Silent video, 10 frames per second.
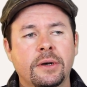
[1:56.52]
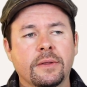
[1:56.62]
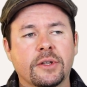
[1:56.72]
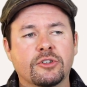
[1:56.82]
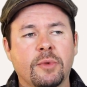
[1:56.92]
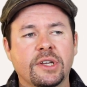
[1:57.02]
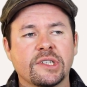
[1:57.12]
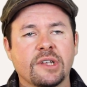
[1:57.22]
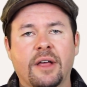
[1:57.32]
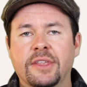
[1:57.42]
the
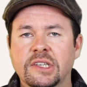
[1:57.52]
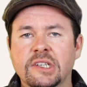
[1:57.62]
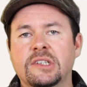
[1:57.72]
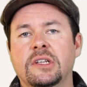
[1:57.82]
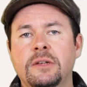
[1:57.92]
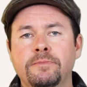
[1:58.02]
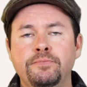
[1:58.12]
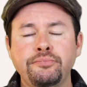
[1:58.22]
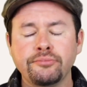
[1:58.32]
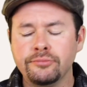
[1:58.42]
tremendous authenticity.
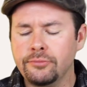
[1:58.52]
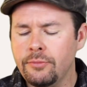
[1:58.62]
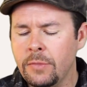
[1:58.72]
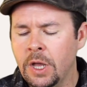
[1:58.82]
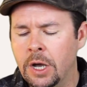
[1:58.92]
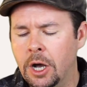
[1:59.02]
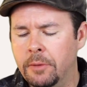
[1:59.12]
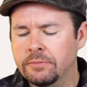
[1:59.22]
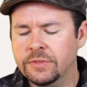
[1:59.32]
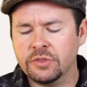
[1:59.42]

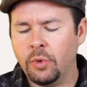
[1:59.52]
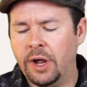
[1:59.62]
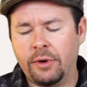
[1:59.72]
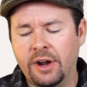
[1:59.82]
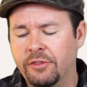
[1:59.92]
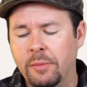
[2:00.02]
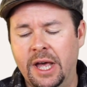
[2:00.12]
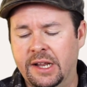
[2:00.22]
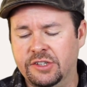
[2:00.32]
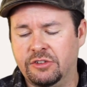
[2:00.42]
Um, this wine right off the
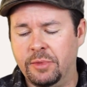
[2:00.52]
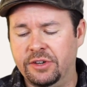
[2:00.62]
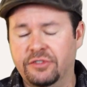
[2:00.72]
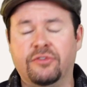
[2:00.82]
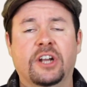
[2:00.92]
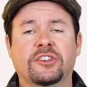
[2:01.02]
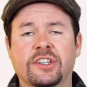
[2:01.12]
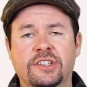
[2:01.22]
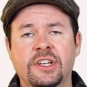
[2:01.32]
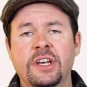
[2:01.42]
bat has tremendous
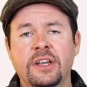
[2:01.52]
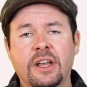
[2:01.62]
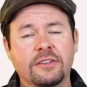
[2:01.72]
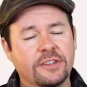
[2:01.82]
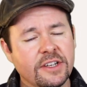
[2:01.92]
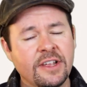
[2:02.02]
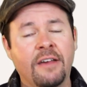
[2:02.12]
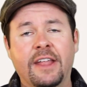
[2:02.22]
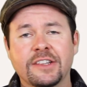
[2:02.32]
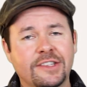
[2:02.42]
freshness. Now it does
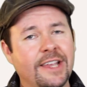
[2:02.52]
have that